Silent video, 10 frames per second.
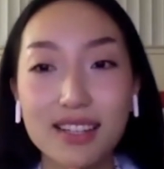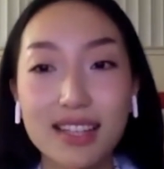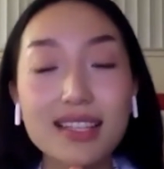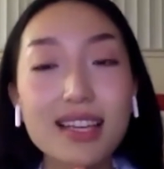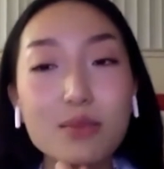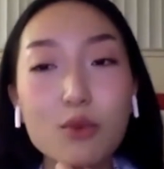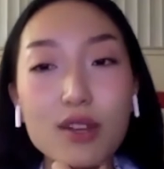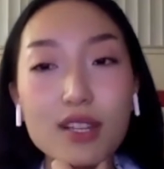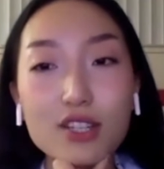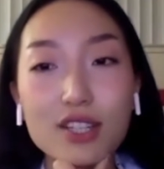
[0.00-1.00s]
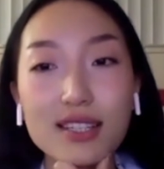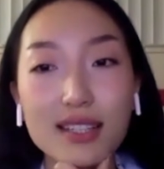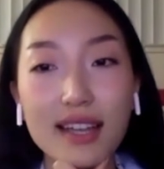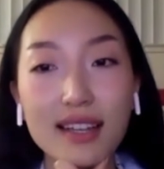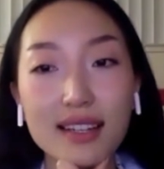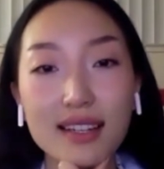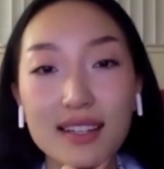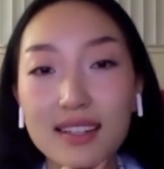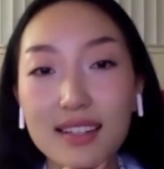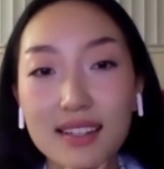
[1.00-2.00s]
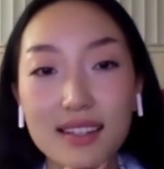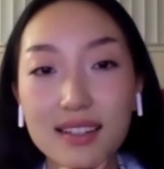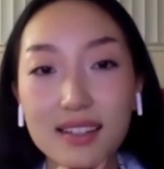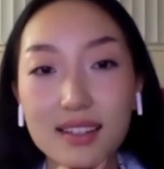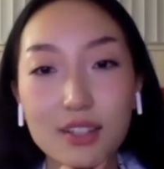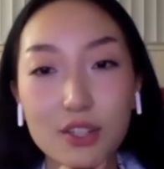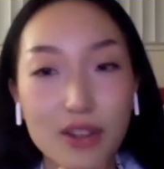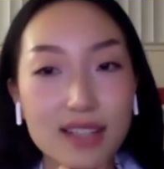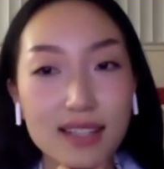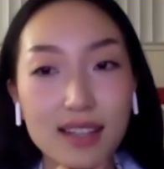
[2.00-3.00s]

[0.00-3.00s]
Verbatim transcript: That takes more than just like crazy